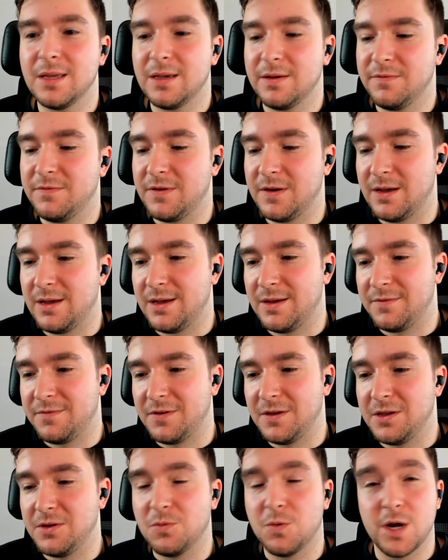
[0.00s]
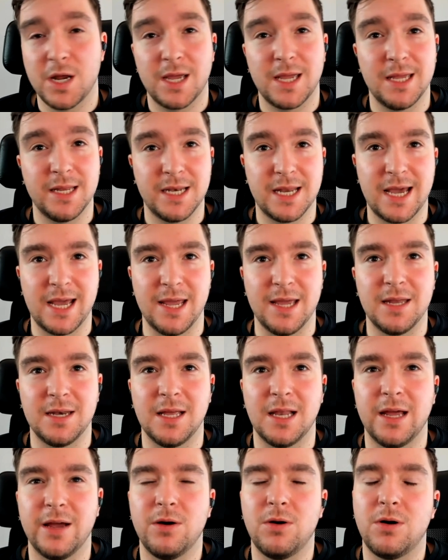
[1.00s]
for for your working day, and you're
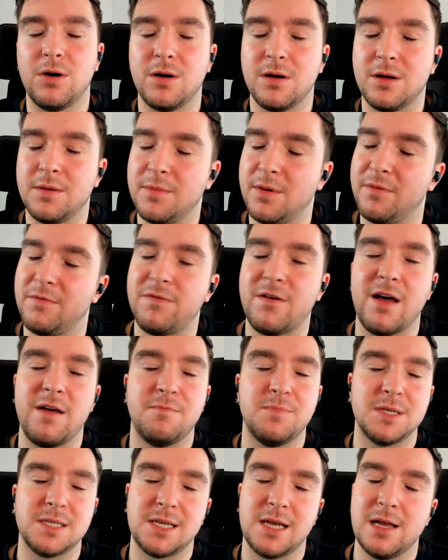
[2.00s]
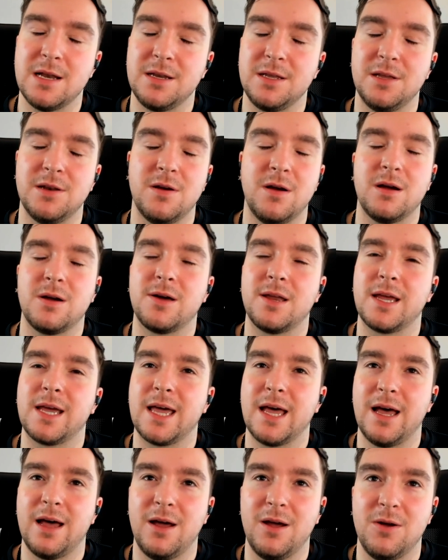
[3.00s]
like, oh, I'm on five percent. You know, I've got to
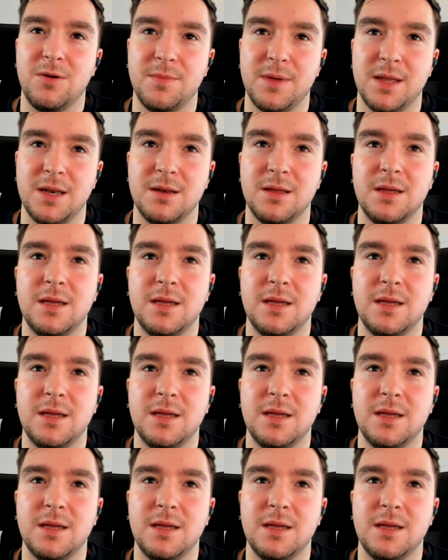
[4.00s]
get home and